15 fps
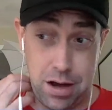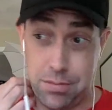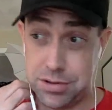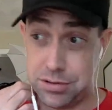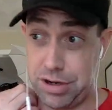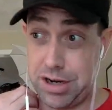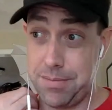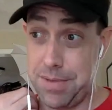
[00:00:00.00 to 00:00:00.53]
I
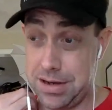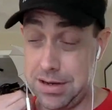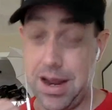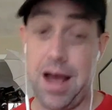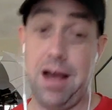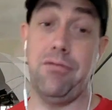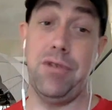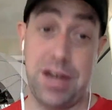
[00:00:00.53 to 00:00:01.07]
almost recommend
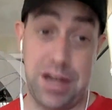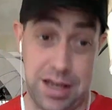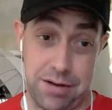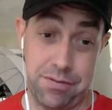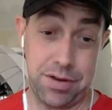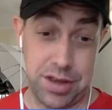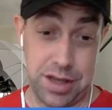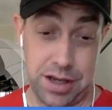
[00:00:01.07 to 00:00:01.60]
not reading
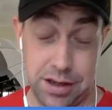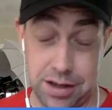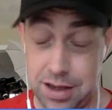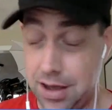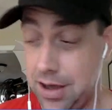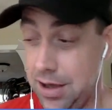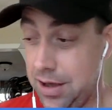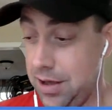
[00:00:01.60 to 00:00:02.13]
everything,
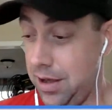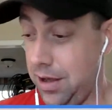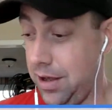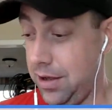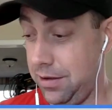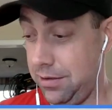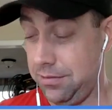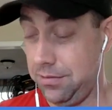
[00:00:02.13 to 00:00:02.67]

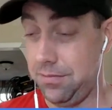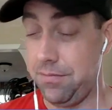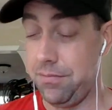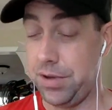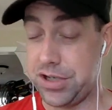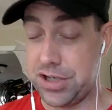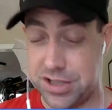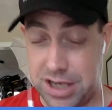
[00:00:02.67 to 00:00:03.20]

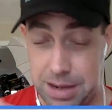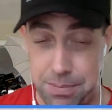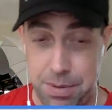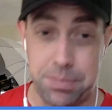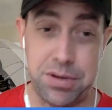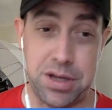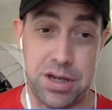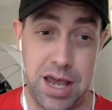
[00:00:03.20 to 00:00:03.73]
but just keep
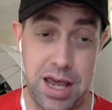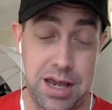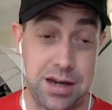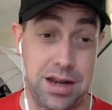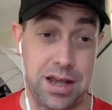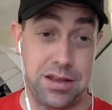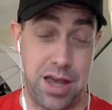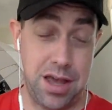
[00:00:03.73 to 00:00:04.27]
up to
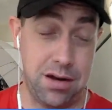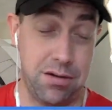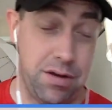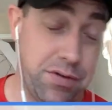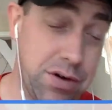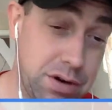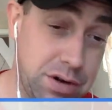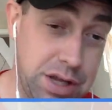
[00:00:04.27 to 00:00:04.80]
date. And then
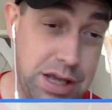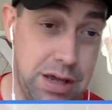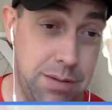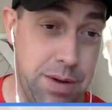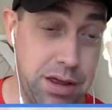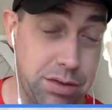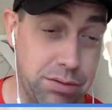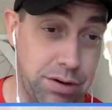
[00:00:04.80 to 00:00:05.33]
if you're on the
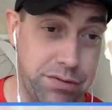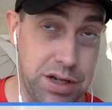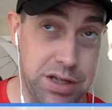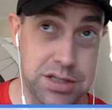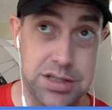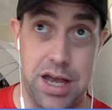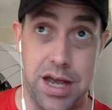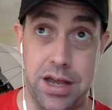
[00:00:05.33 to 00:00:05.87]
eBay
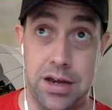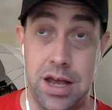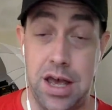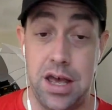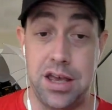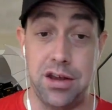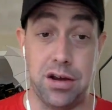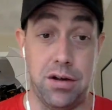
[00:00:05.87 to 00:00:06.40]
thrifting side,
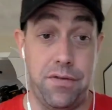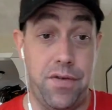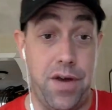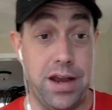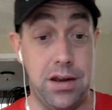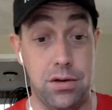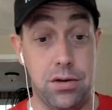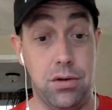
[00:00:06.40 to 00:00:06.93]
you're going to
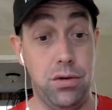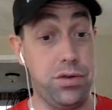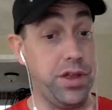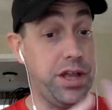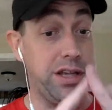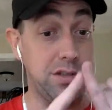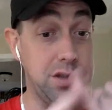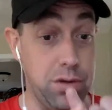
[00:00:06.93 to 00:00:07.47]
find new
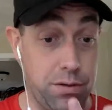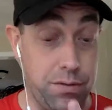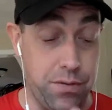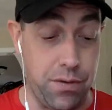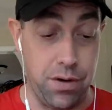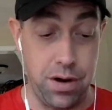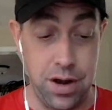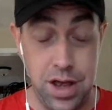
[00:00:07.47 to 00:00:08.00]
things to look
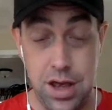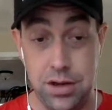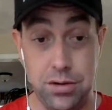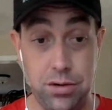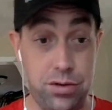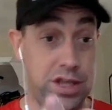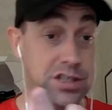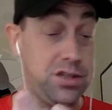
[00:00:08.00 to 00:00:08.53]
for,
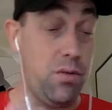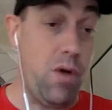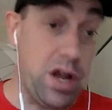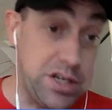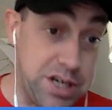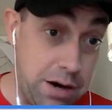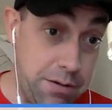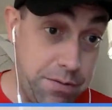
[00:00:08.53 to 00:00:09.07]
new things to
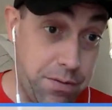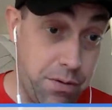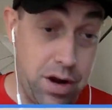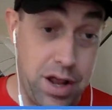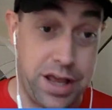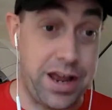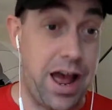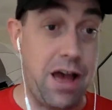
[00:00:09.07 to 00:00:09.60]
watch out
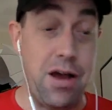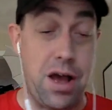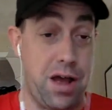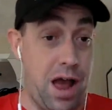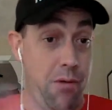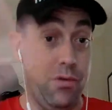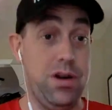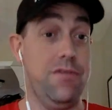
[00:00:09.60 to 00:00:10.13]
for. Like
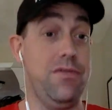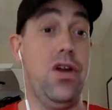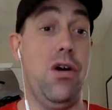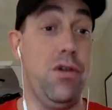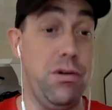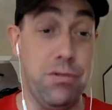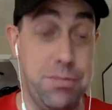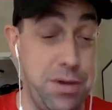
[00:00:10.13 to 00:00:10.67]
I would have
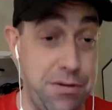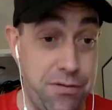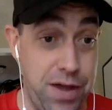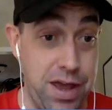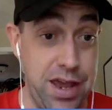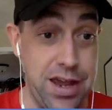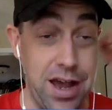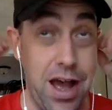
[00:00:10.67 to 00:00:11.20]
known it would be
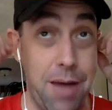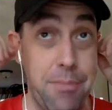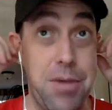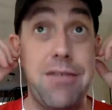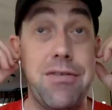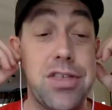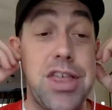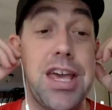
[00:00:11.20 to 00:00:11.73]
fake. I'm
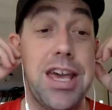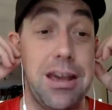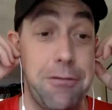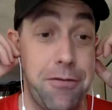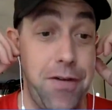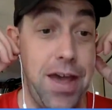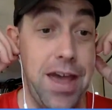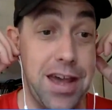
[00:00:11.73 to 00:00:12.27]
not even thinking
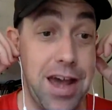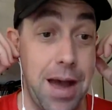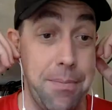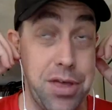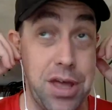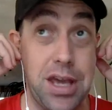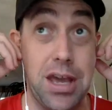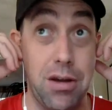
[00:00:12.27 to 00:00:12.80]
fake.
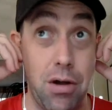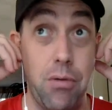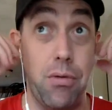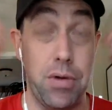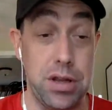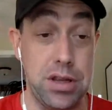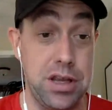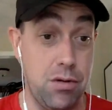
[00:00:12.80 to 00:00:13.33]
I'm thinking,
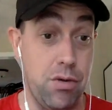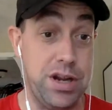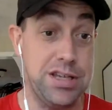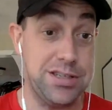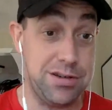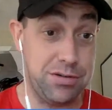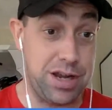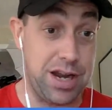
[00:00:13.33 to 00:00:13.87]
what
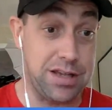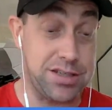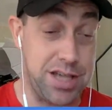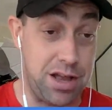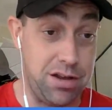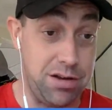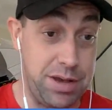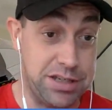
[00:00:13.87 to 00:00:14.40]
is it? Can I
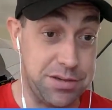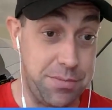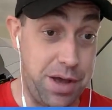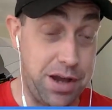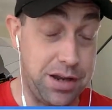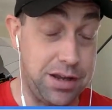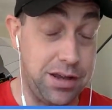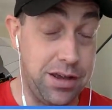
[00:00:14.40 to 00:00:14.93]
sell it and make some
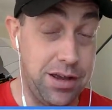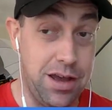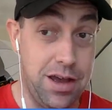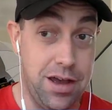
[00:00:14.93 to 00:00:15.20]
money?